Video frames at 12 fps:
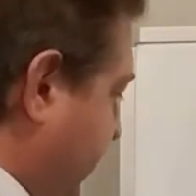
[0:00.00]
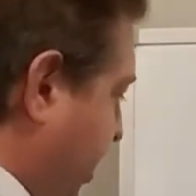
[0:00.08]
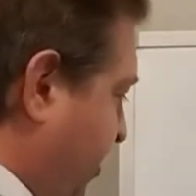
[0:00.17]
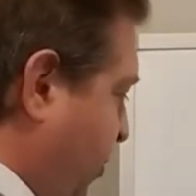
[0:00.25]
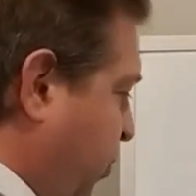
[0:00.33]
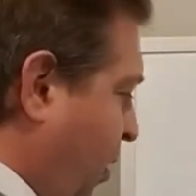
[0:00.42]

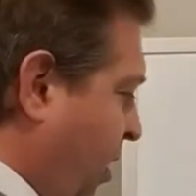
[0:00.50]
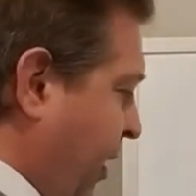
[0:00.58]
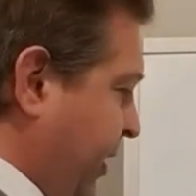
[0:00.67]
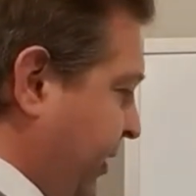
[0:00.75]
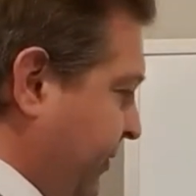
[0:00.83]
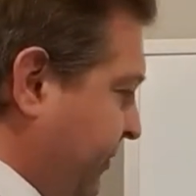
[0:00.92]
number
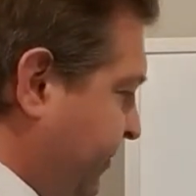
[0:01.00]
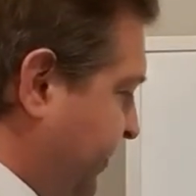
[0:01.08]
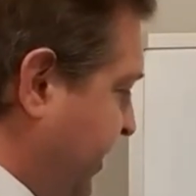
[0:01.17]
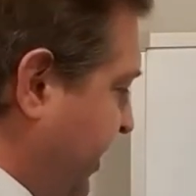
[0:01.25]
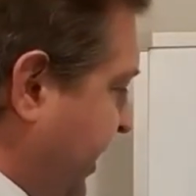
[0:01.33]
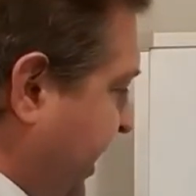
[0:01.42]
one,
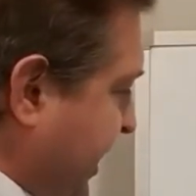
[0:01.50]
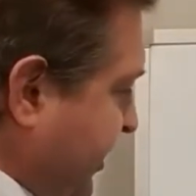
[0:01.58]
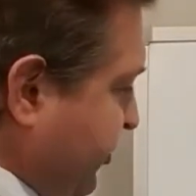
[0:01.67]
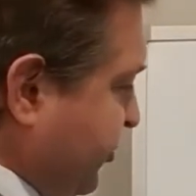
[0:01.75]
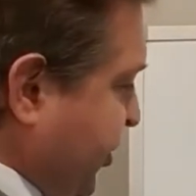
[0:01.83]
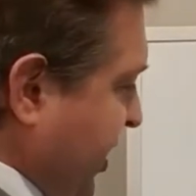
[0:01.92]

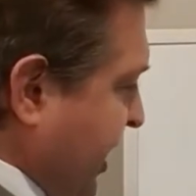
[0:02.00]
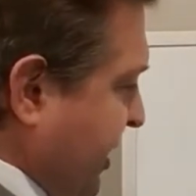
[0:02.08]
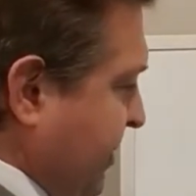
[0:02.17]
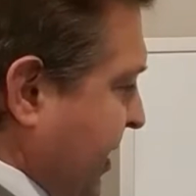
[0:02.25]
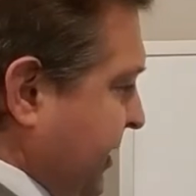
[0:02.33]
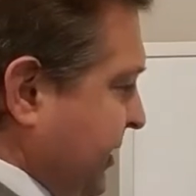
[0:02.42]
is
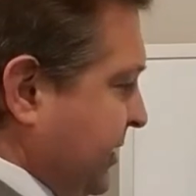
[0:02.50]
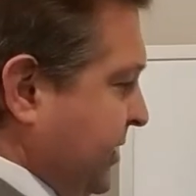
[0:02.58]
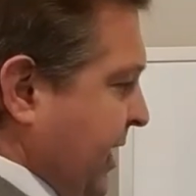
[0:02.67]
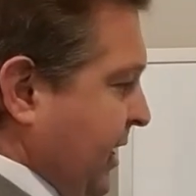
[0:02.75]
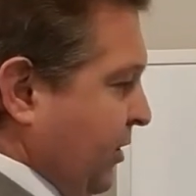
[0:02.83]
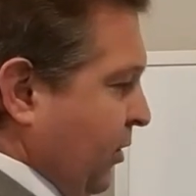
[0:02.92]
Jim
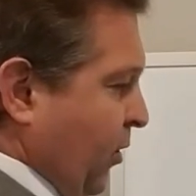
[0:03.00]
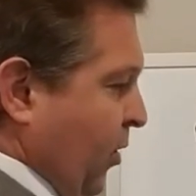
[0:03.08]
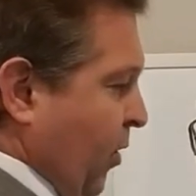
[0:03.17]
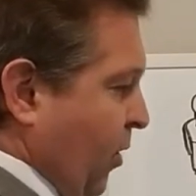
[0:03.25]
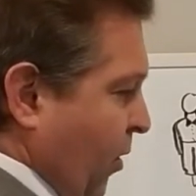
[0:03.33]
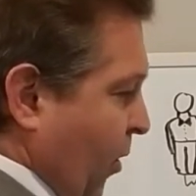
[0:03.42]

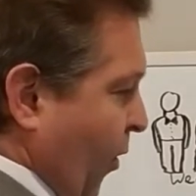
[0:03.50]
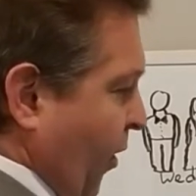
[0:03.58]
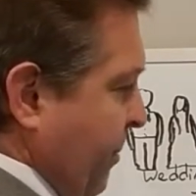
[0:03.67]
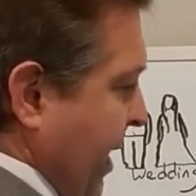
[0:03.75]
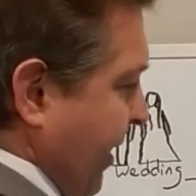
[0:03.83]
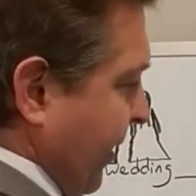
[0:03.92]
single or
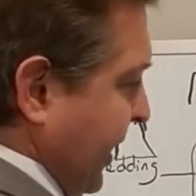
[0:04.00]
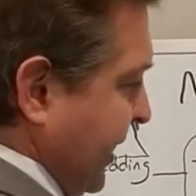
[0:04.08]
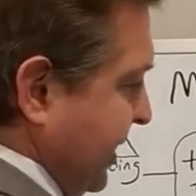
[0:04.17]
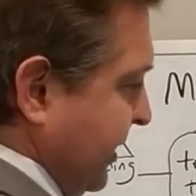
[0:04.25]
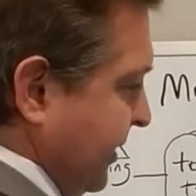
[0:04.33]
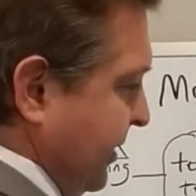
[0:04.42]
married?
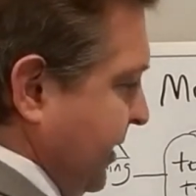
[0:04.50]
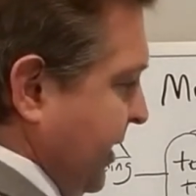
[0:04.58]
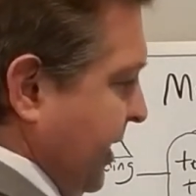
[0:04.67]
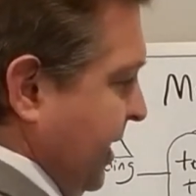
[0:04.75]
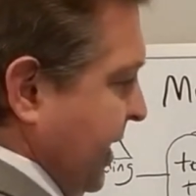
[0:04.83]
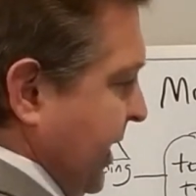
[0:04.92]

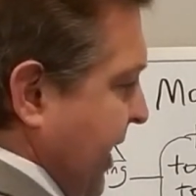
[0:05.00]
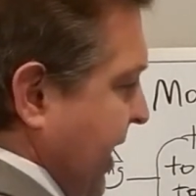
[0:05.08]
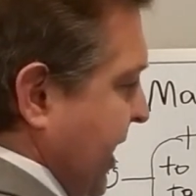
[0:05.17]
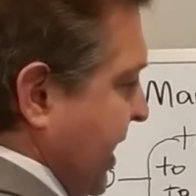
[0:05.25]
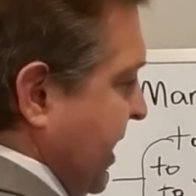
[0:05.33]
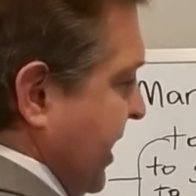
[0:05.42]

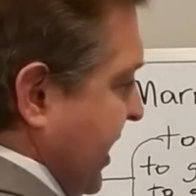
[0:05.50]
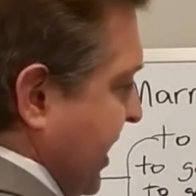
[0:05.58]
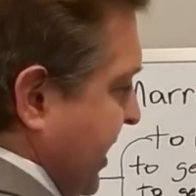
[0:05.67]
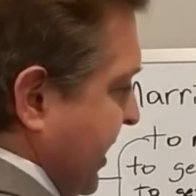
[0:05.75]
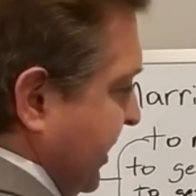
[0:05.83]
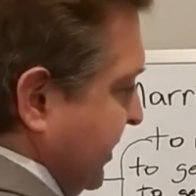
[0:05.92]
He
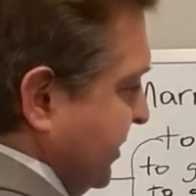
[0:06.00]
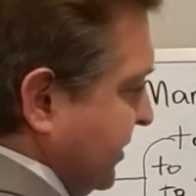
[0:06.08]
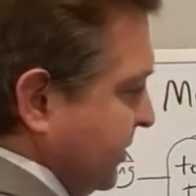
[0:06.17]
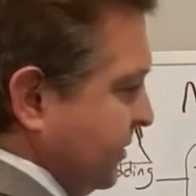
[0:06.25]
is